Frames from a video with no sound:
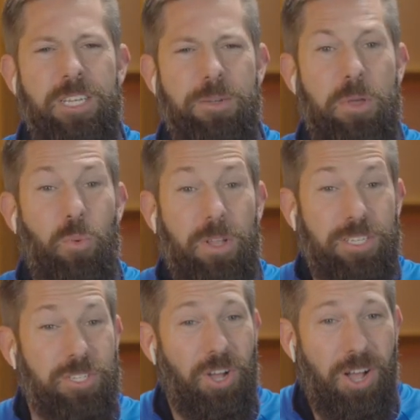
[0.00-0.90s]
to be willing
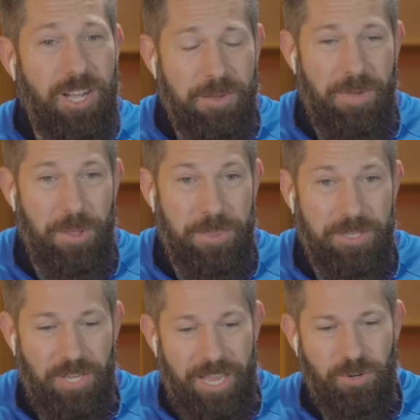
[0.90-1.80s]
to talk about
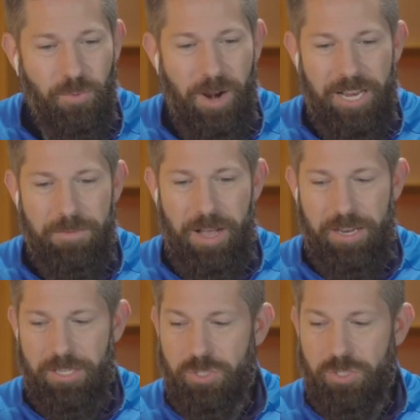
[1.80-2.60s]
this and to write about it.